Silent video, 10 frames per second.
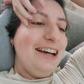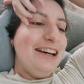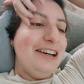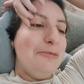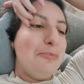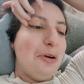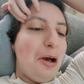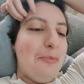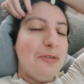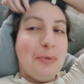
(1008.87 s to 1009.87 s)
um,
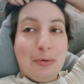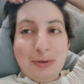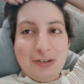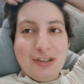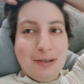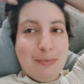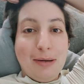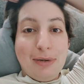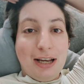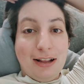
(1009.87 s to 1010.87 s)
prompt, but we'll see.
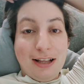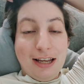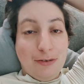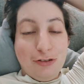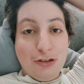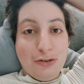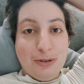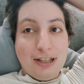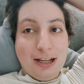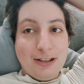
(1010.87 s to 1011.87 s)
Maybe I'll have to do
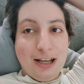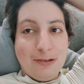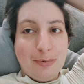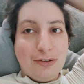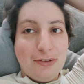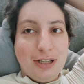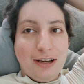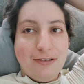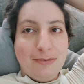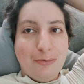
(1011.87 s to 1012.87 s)
it like that. But so
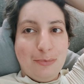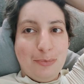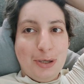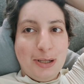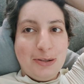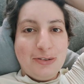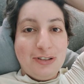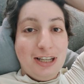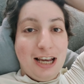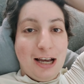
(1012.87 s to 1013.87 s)
yeah, we'll
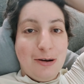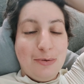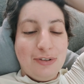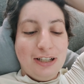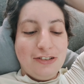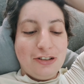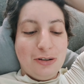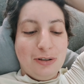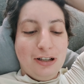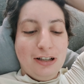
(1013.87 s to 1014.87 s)
see how things
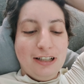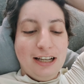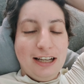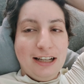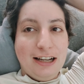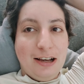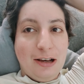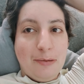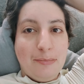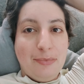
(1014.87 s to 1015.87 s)
go on. And
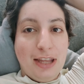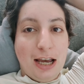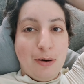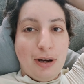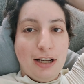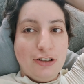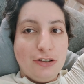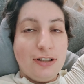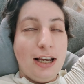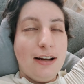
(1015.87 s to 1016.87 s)
um, now I
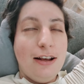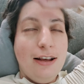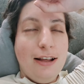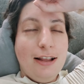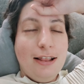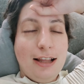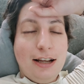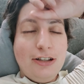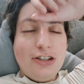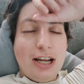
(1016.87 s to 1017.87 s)
just had
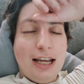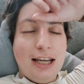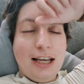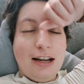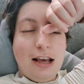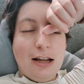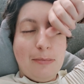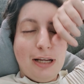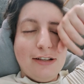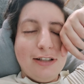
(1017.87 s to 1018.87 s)
lunch. I had an
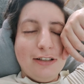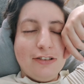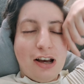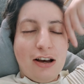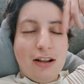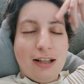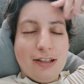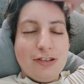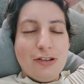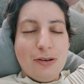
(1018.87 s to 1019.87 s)
amazing dal,
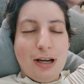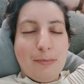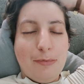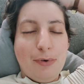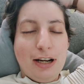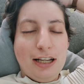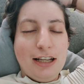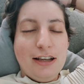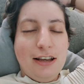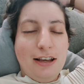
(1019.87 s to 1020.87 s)
and so I'm
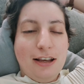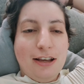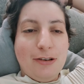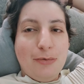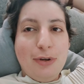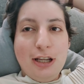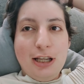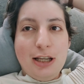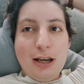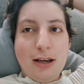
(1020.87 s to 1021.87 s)
ready,
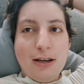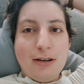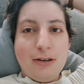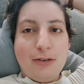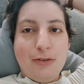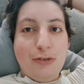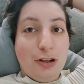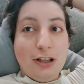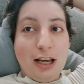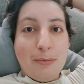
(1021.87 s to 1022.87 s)
re
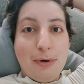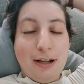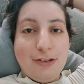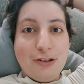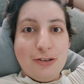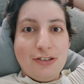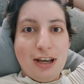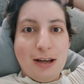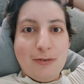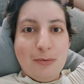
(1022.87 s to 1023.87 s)
filled up, and so it's time